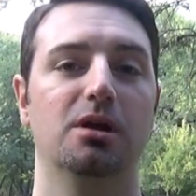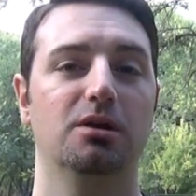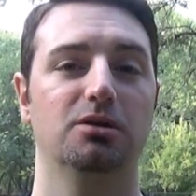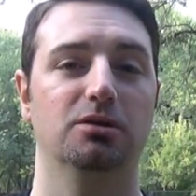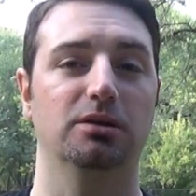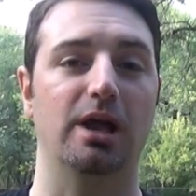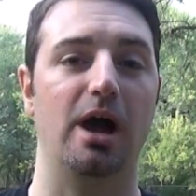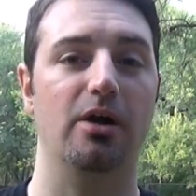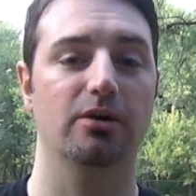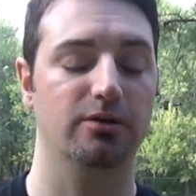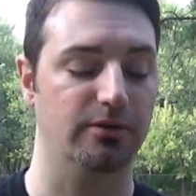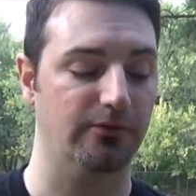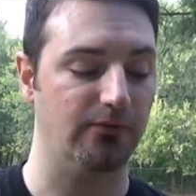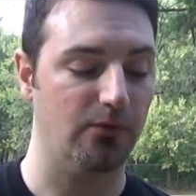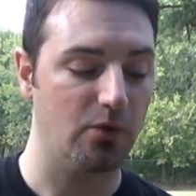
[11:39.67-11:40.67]
You're allowing on
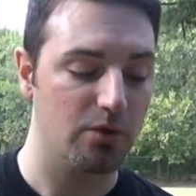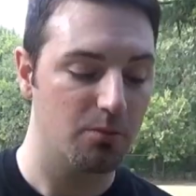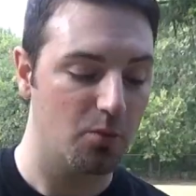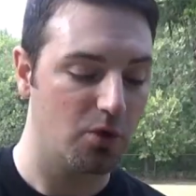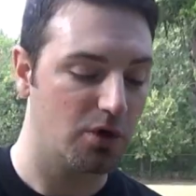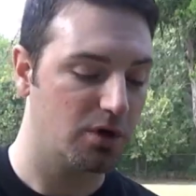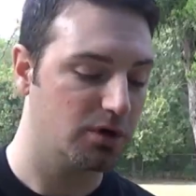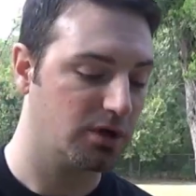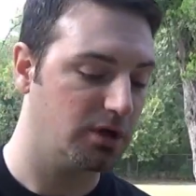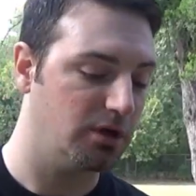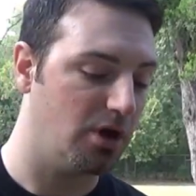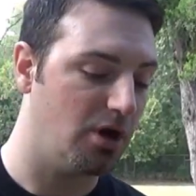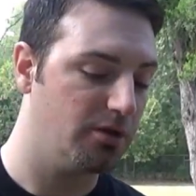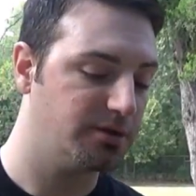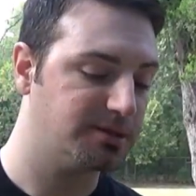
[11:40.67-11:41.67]
the form work and
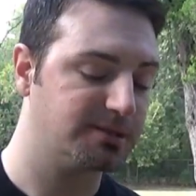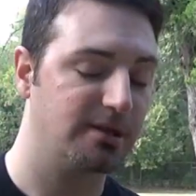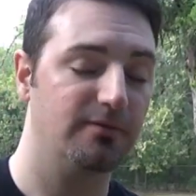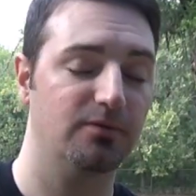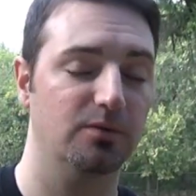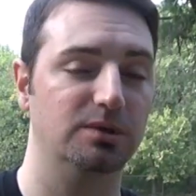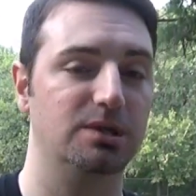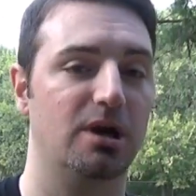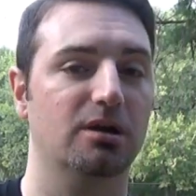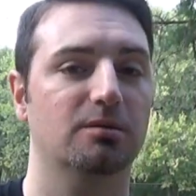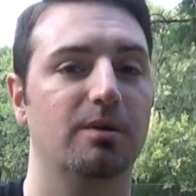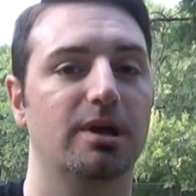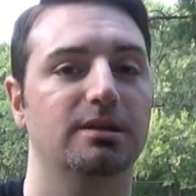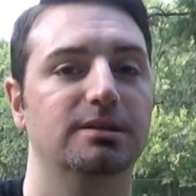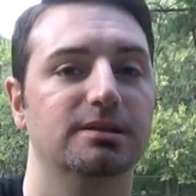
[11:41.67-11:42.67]
all the stuff that we talked
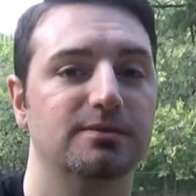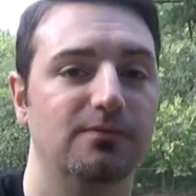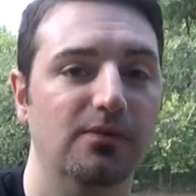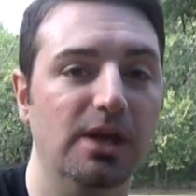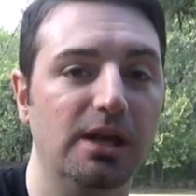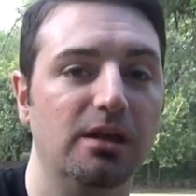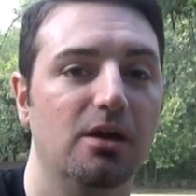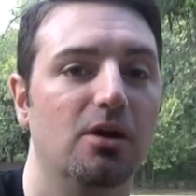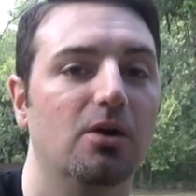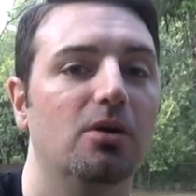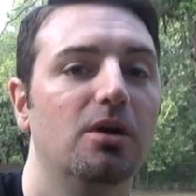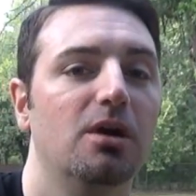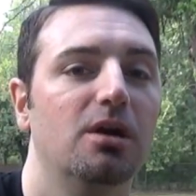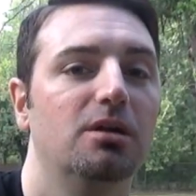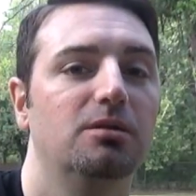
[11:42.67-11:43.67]
about in this video
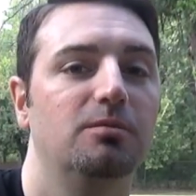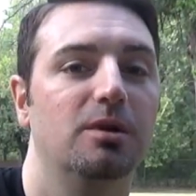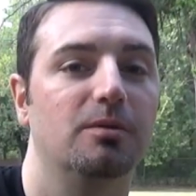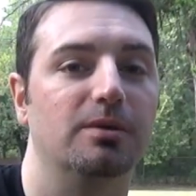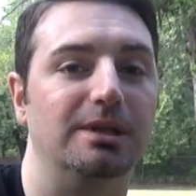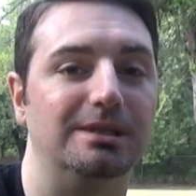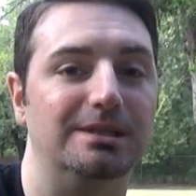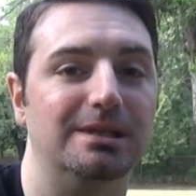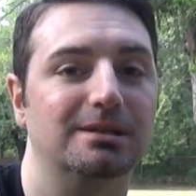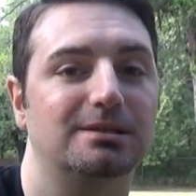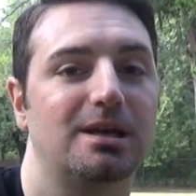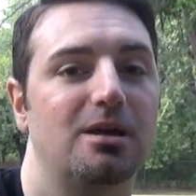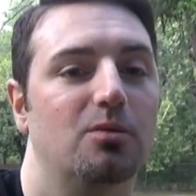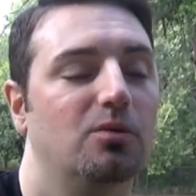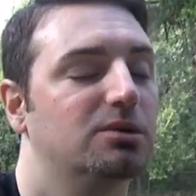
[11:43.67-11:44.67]
to be able to
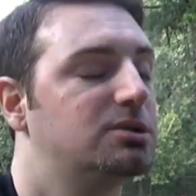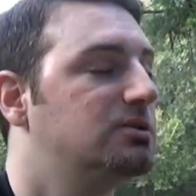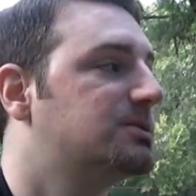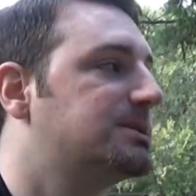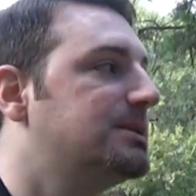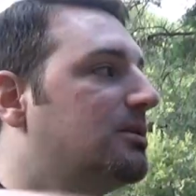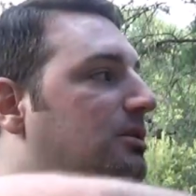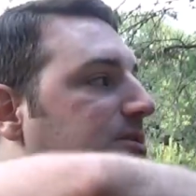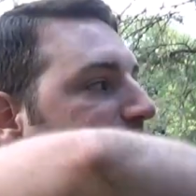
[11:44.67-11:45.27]
dictate what you see on